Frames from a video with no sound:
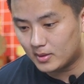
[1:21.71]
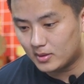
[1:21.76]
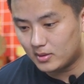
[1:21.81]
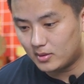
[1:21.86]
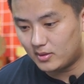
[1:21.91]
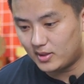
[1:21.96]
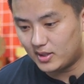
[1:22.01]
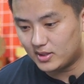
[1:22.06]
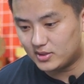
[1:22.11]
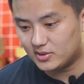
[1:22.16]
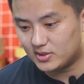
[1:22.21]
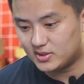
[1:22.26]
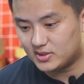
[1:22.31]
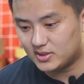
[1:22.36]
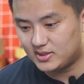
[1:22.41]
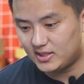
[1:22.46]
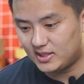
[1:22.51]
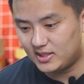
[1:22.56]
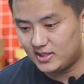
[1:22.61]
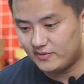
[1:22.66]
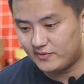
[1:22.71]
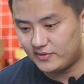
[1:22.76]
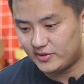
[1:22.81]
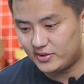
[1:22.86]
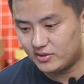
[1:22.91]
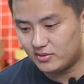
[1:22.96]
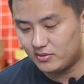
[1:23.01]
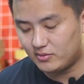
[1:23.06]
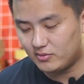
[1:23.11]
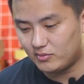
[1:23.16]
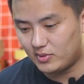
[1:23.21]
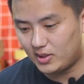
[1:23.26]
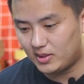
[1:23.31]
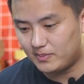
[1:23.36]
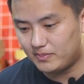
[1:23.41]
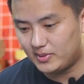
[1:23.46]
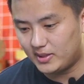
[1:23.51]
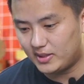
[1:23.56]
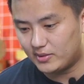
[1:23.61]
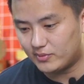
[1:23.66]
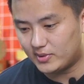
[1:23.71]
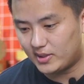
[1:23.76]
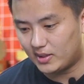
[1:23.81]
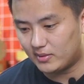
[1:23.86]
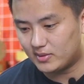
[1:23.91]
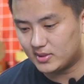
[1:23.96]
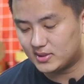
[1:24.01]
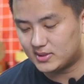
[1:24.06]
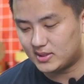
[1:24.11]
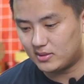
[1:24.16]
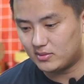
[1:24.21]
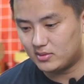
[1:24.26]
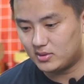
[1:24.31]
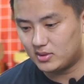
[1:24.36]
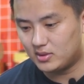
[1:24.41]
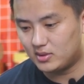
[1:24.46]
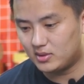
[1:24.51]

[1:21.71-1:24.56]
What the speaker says: Alright, so it's a deadlift video. I'll play it without the sound.